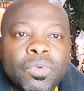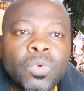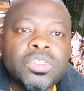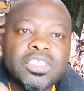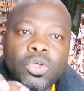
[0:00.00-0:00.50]

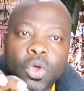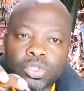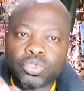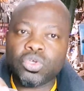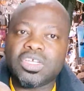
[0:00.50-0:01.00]
you go
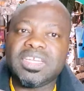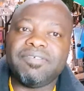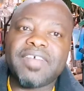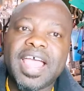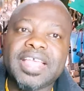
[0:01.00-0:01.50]
to your
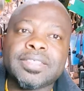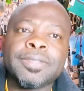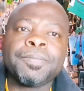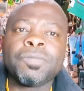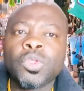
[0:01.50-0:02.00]
device,
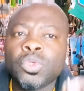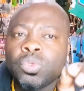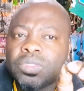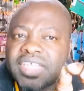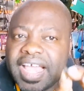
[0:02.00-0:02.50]

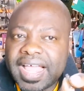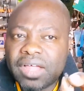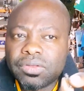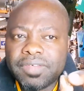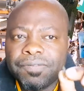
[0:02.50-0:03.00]
you take
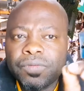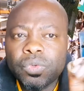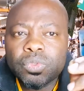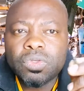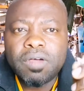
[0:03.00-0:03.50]
out the
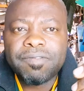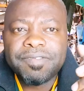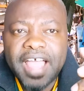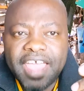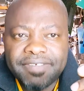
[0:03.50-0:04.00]
fuse of
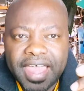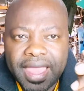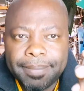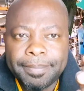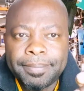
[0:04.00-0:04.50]
5
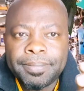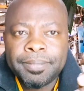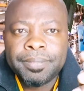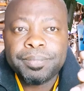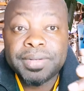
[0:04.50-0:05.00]
amp.
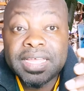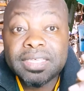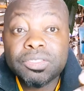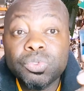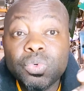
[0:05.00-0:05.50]

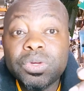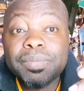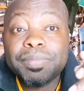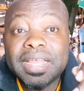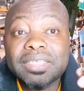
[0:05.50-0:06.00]
Please do
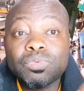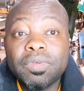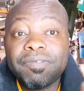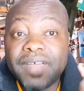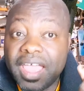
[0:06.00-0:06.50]
replace with
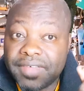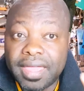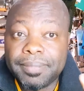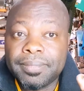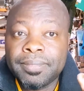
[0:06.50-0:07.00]
5
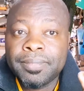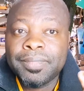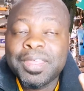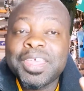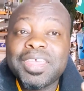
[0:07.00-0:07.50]
amp.
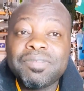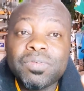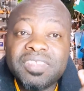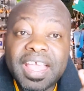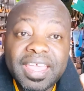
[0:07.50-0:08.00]
If
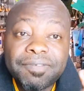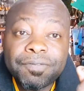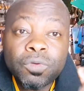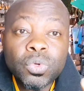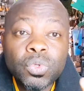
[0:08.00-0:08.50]
you take a
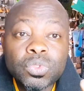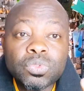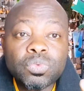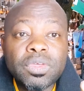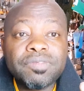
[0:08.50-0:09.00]

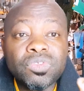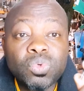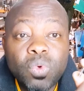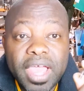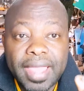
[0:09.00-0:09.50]
fuse with
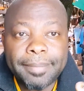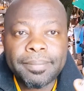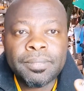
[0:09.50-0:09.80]
2 amp,